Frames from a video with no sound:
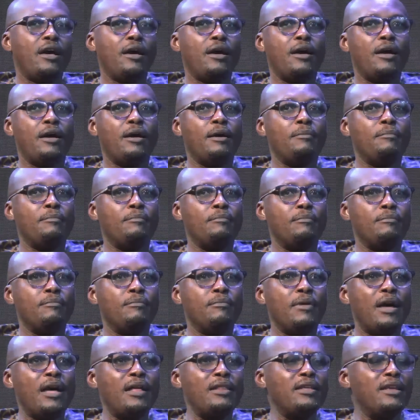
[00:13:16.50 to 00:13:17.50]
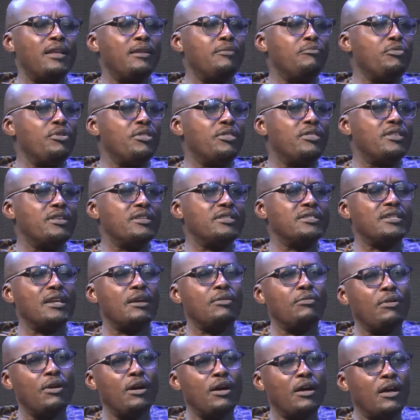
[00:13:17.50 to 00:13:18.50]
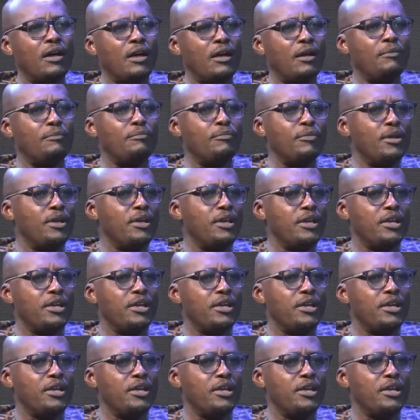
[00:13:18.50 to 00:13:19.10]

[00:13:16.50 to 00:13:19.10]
And then with this, our,